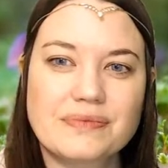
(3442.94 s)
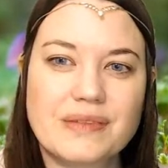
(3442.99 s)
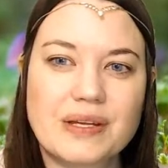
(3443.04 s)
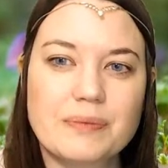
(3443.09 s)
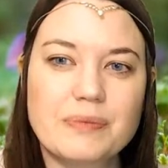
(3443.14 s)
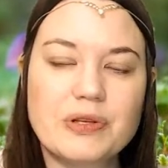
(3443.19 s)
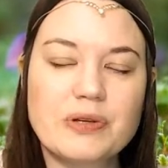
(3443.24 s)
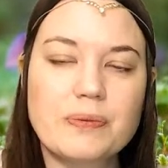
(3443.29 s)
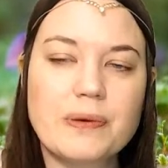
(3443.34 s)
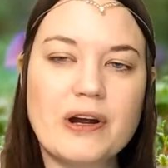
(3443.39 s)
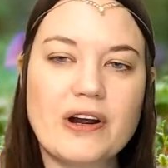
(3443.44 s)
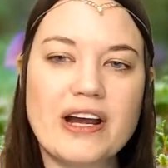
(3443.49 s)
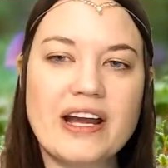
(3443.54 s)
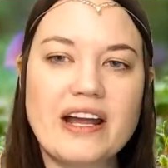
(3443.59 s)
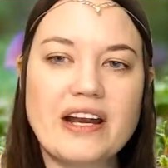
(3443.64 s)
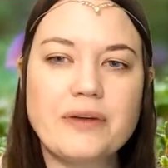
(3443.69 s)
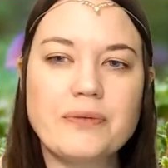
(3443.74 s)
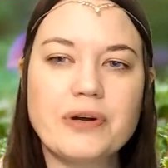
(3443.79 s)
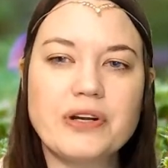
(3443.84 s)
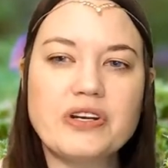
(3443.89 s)
Blueberry,
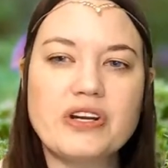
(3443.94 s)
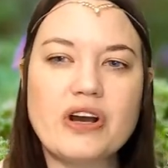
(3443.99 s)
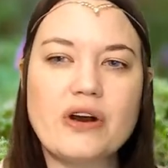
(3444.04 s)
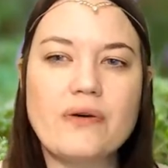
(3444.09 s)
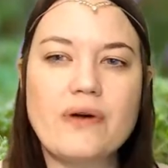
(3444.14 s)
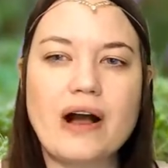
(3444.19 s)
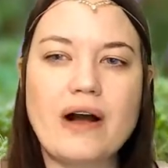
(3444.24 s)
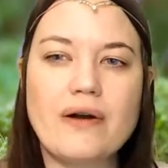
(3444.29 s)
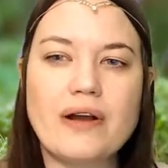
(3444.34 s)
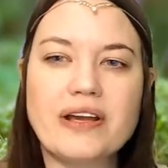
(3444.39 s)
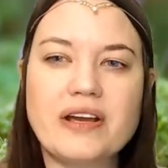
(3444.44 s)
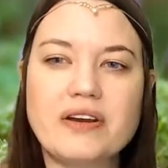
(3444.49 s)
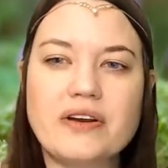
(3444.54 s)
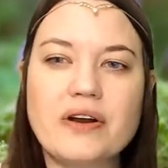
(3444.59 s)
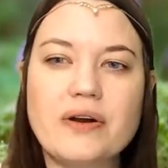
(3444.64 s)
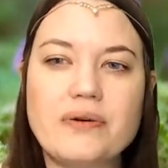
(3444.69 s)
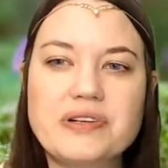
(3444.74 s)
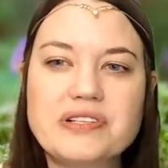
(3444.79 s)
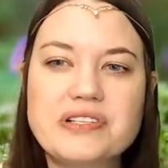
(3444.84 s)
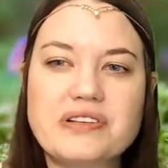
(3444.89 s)
anyone know how I can
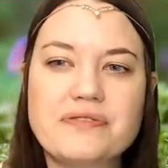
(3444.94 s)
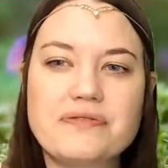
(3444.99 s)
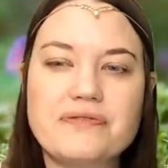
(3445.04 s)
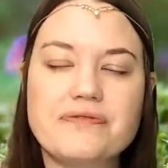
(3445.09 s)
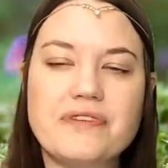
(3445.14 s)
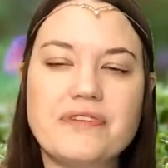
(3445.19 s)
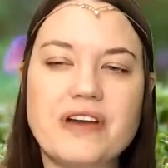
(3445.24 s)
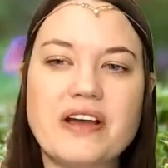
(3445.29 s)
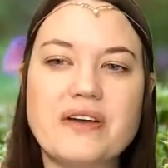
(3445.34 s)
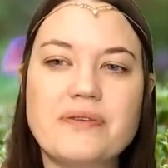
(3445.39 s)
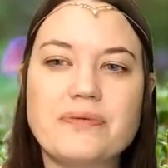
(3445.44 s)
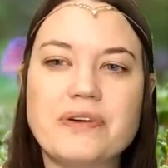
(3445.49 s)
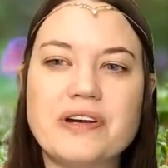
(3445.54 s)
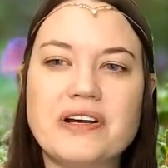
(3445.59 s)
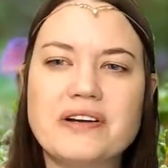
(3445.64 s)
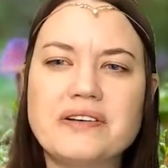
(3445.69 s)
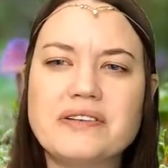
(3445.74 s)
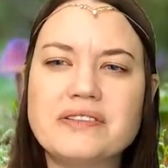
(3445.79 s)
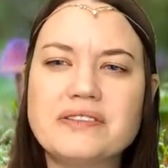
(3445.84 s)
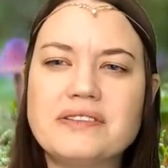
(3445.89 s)
go into the
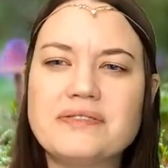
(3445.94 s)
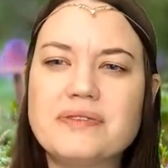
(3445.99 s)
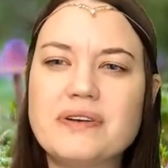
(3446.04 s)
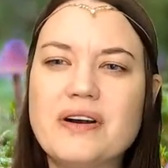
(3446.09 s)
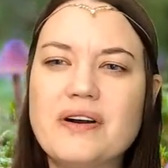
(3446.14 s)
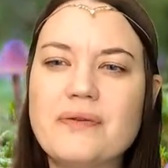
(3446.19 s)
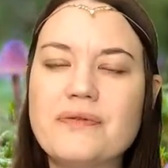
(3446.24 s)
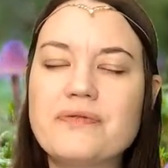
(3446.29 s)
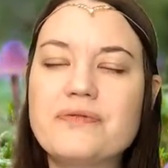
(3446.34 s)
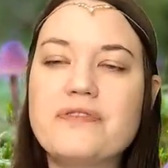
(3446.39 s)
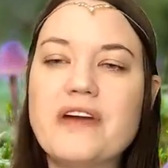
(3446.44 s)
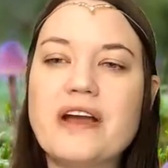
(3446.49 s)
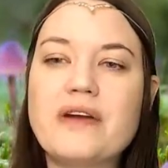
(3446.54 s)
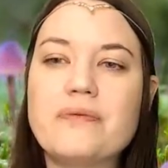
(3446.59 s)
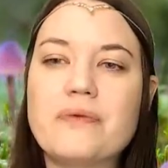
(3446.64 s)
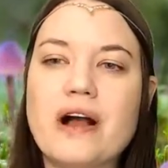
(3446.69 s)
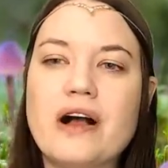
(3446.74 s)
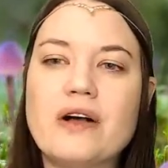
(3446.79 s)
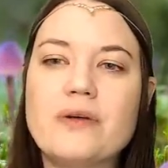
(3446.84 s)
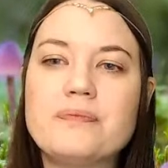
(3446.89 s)
Faerie
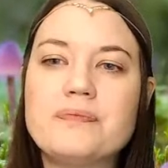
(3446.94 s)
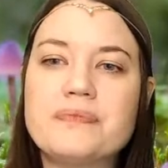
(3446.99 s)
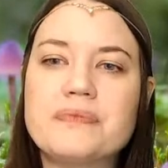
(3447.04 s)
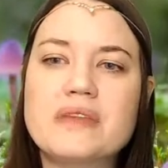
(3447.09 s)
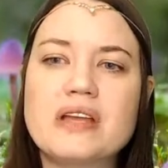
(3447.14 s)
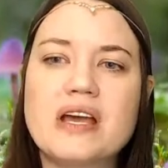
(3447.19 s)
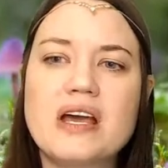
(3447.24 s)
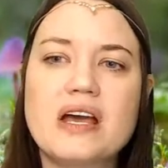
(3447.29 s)
realm?